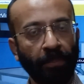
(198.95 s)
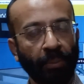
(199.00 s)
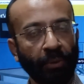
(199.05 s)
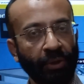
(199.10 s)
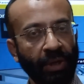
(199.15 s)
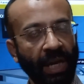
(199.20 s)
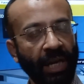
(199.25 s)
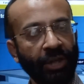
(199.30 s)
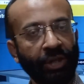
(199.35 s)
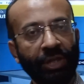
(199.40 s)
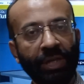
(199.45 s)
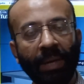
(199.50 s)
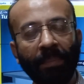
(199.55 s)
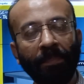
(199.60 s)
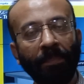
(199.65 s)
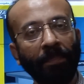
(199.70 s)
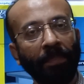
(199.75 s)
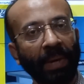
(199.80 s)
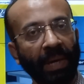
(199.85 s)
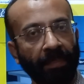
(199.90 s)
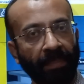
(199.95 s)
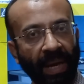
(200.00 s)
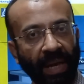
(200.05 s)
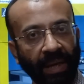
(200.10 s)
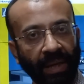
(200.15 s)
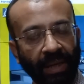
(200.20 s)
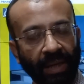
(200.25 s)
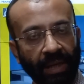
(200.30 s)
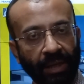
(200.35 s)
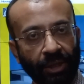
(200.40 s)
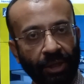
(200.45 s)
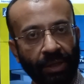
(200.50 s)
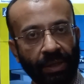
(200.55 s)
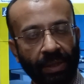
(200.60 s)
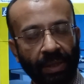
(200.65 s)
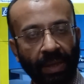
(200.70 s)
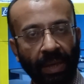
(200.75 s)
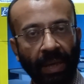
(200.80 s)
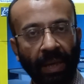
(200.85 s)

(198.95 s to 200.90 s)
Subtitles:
potassium permanganate.